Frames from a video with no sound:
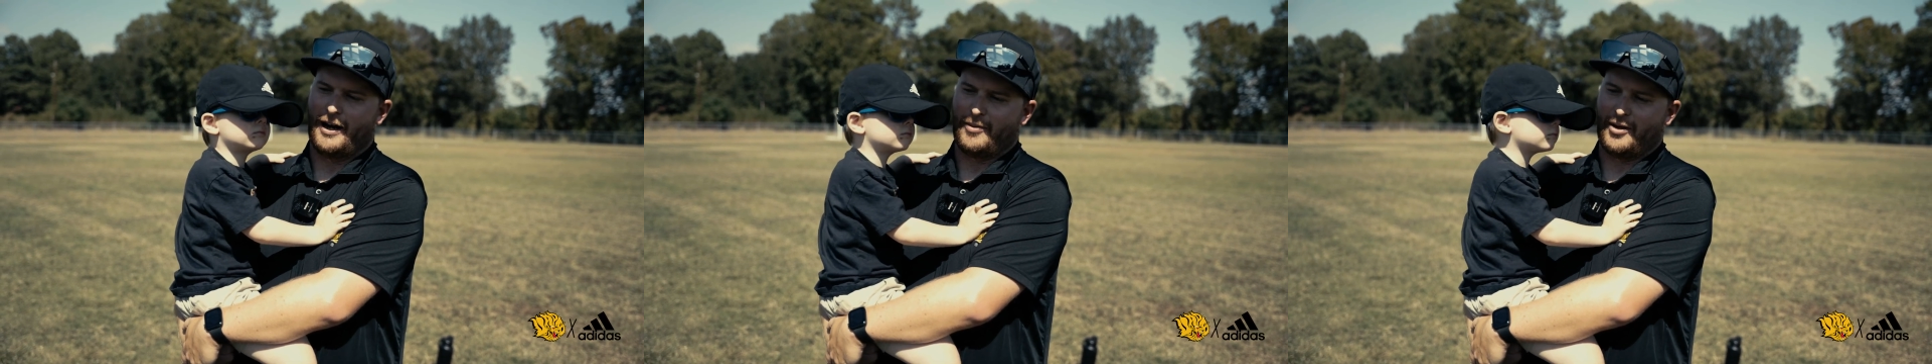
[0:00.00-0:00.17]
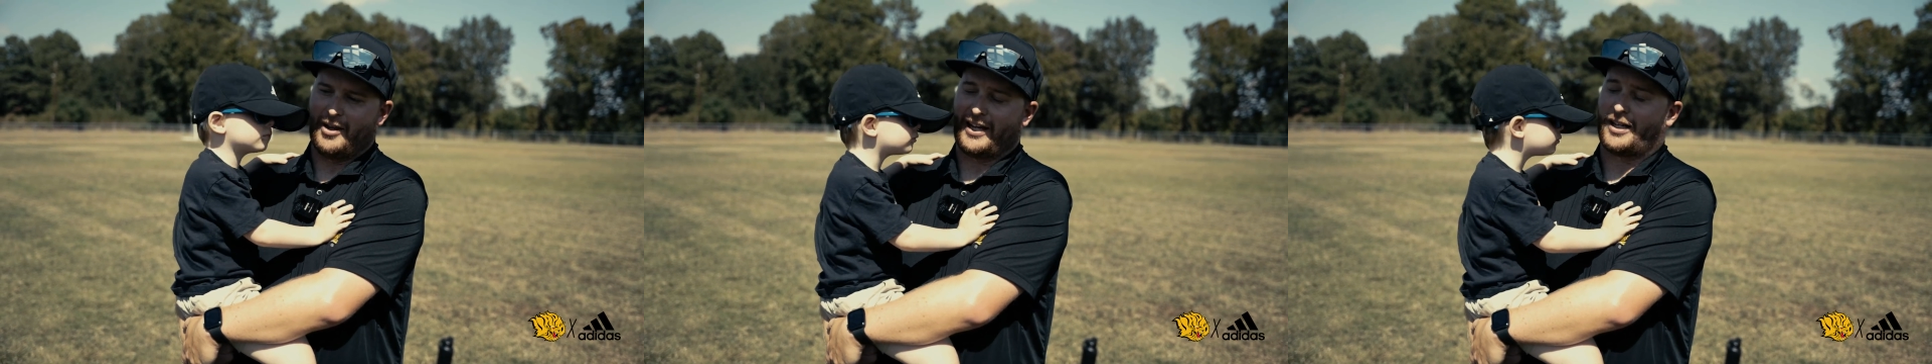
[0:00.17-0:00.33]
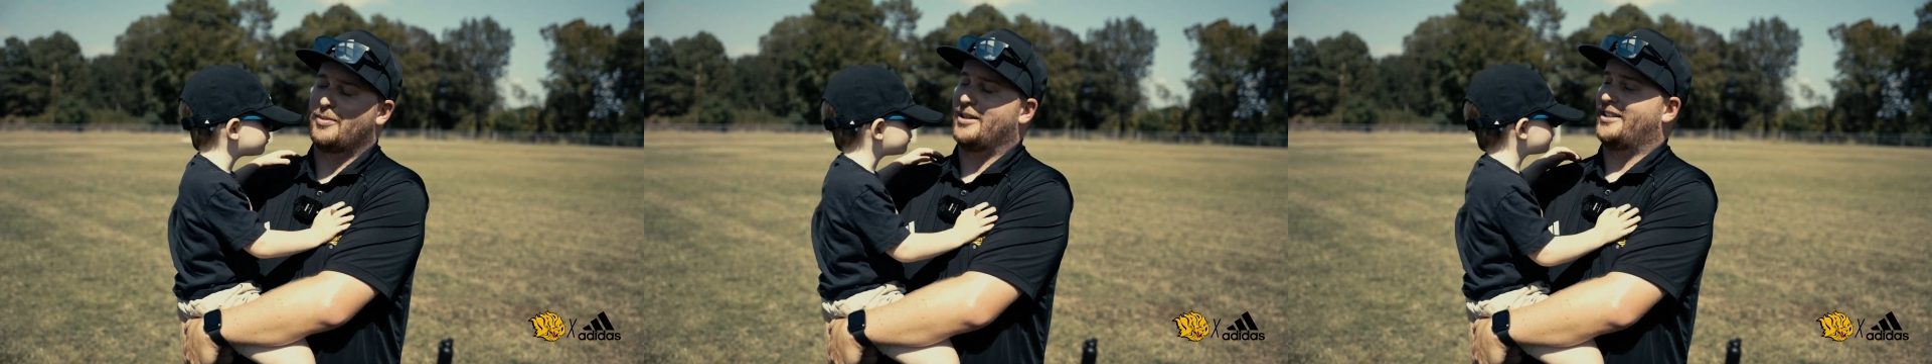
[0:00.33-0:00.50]

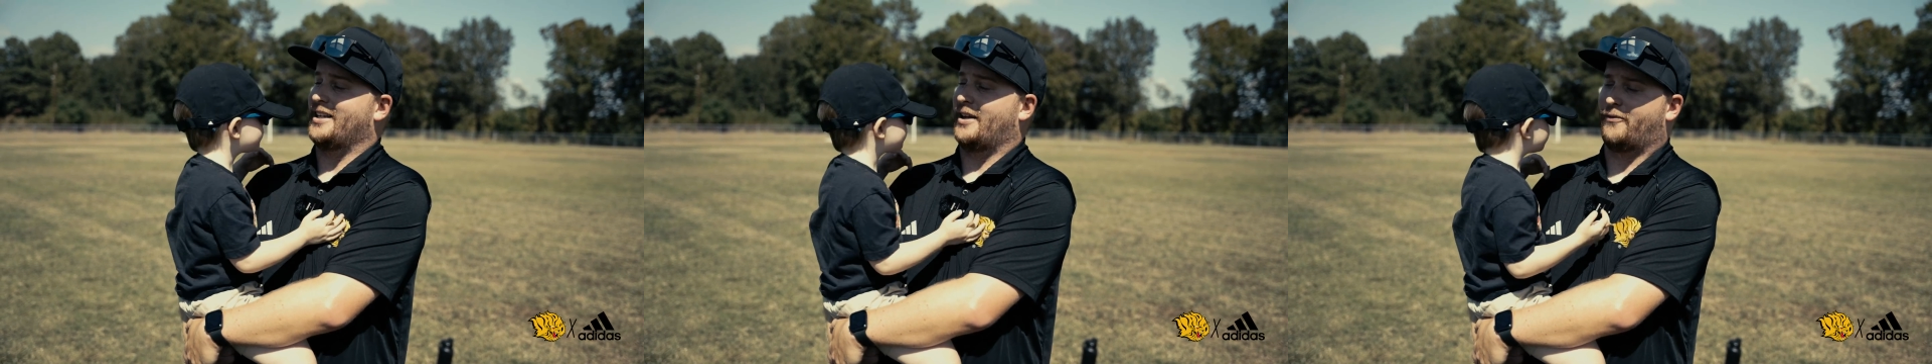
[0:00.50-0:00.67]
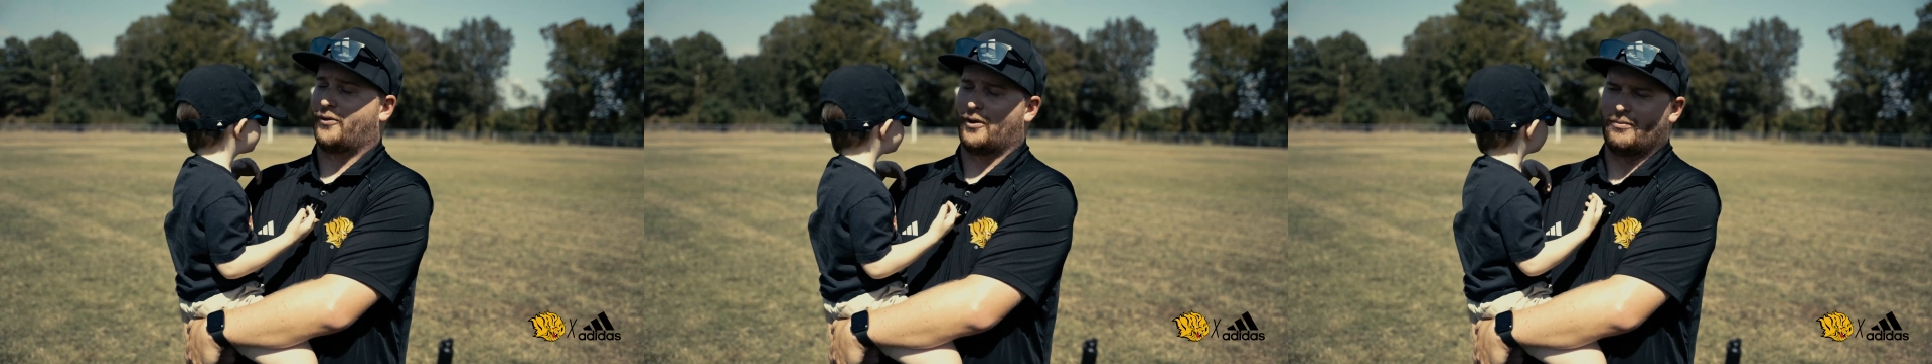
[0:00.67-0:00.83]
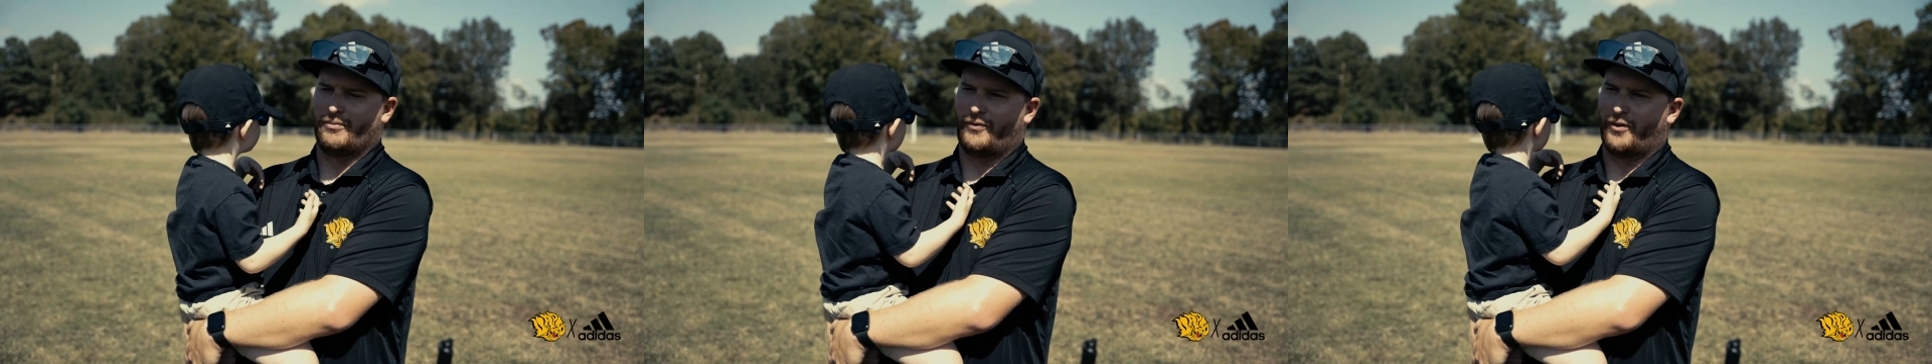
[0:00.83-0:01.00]
mean, that could be said
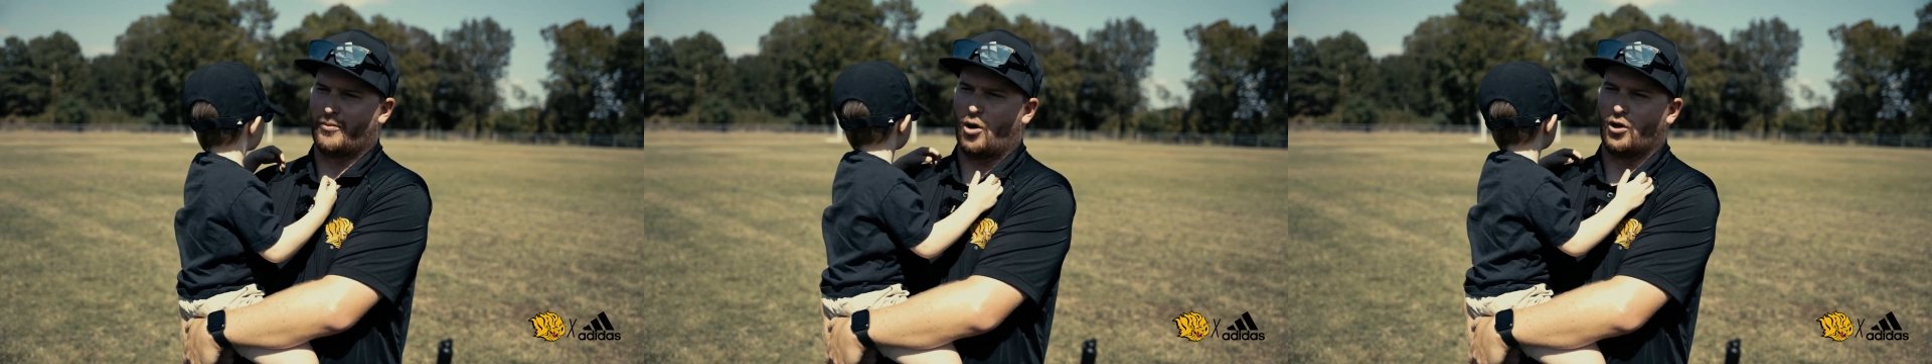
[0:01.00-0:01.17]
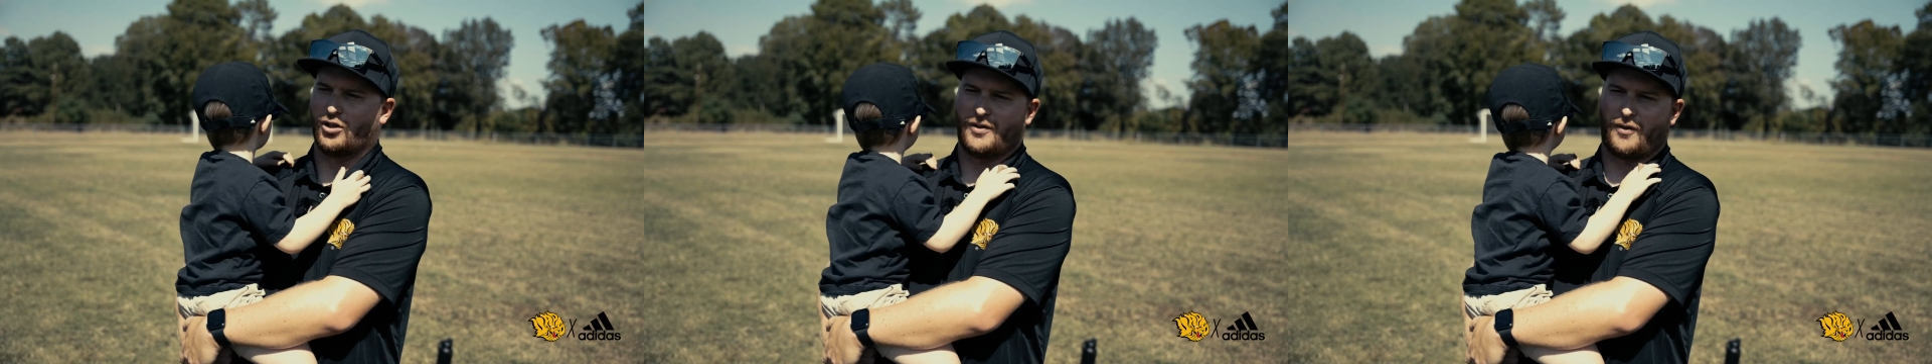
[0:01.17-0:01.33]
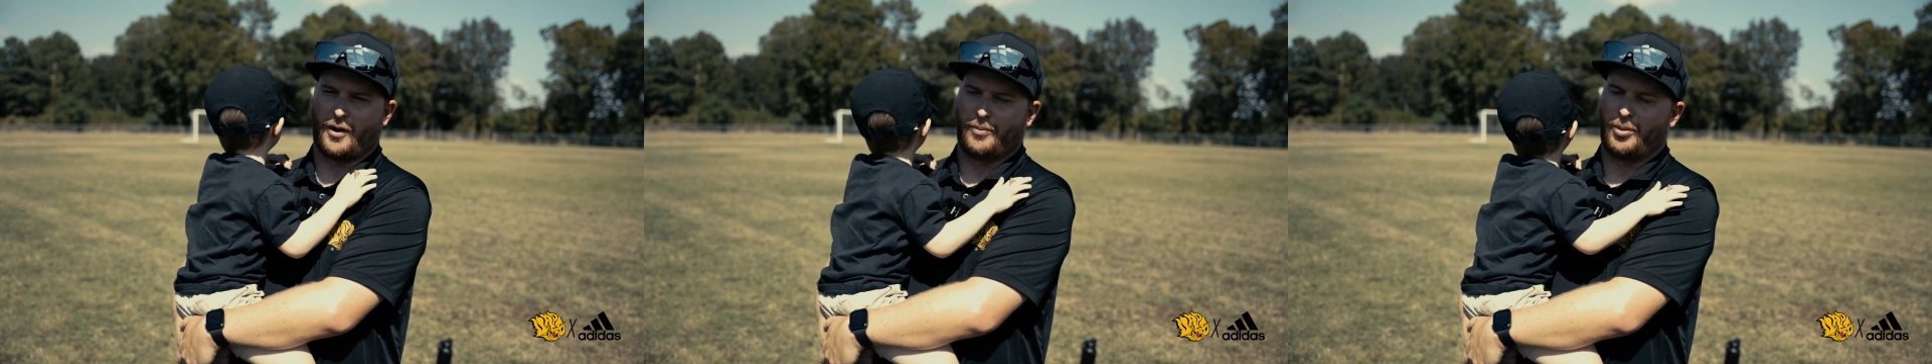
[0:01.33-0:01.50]
for
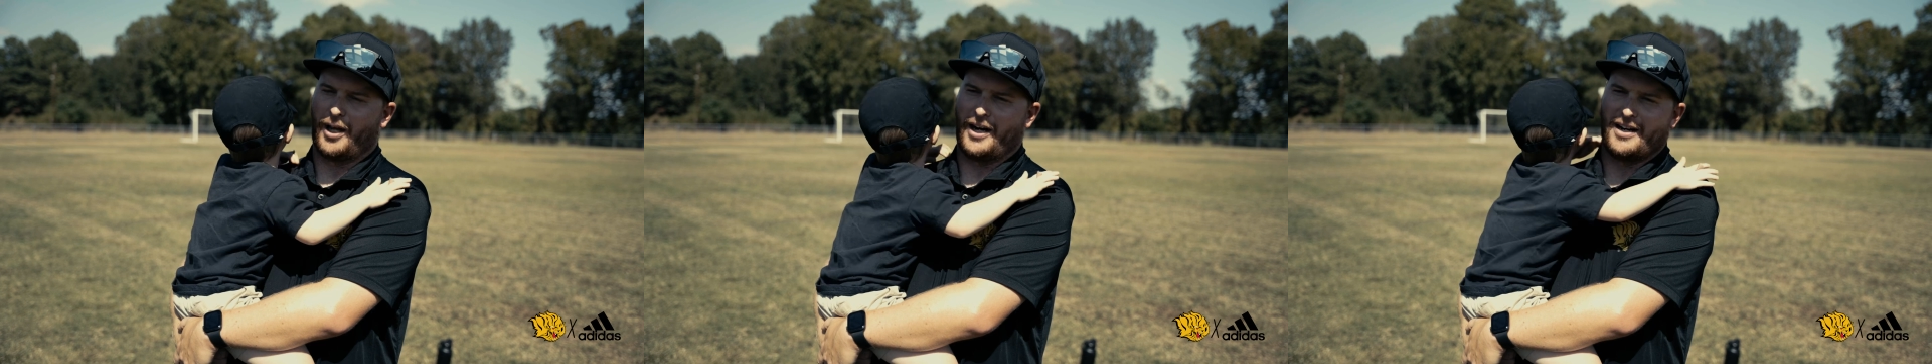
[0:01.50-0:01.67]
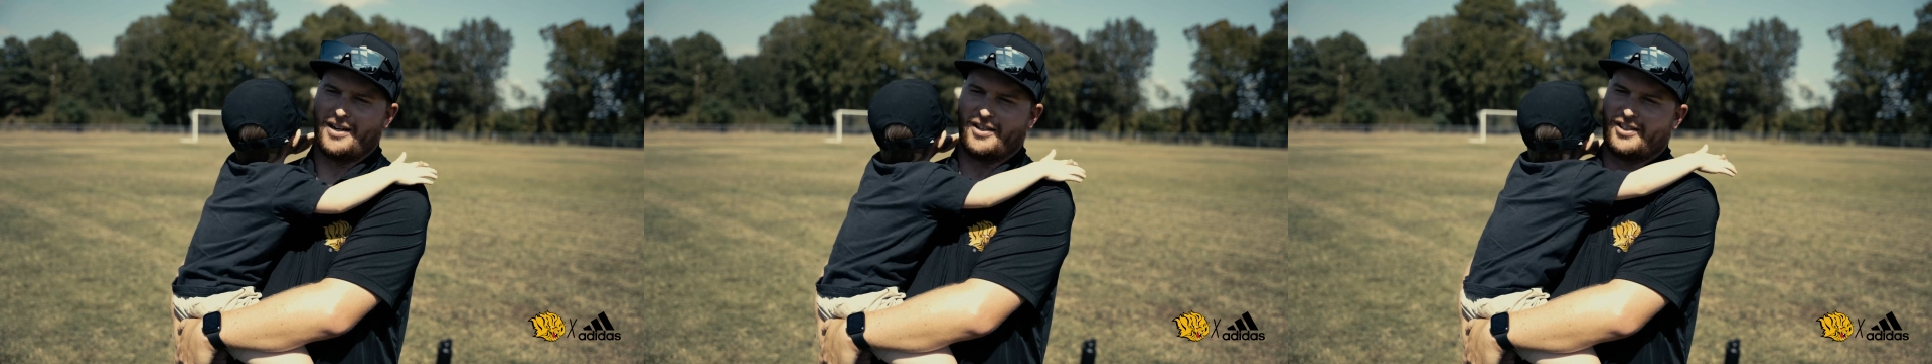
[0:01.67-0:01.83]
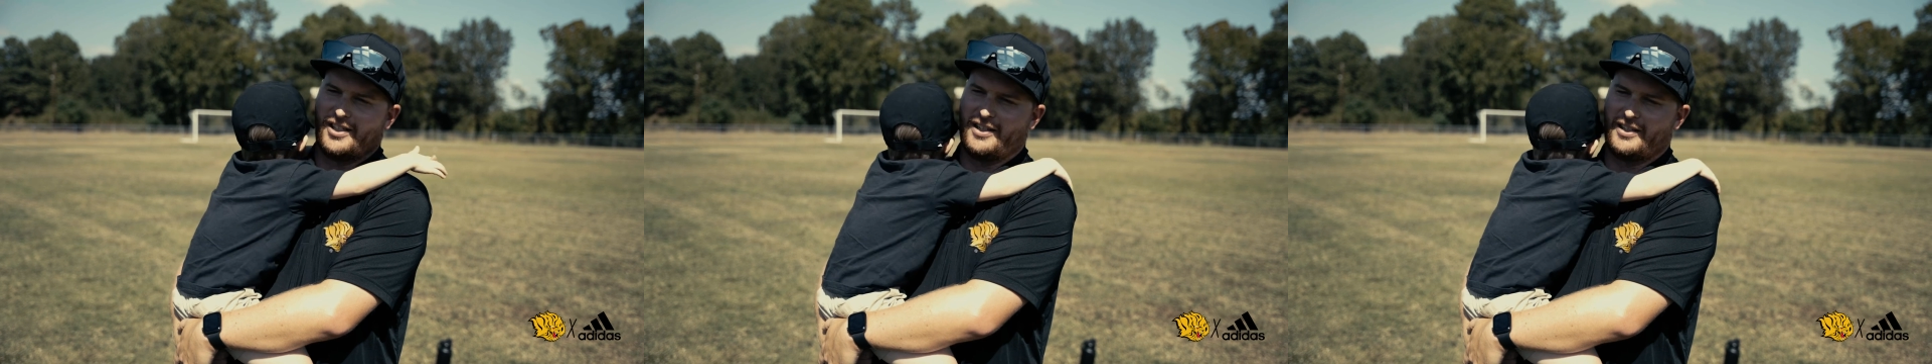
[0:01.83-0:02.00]
most of our players,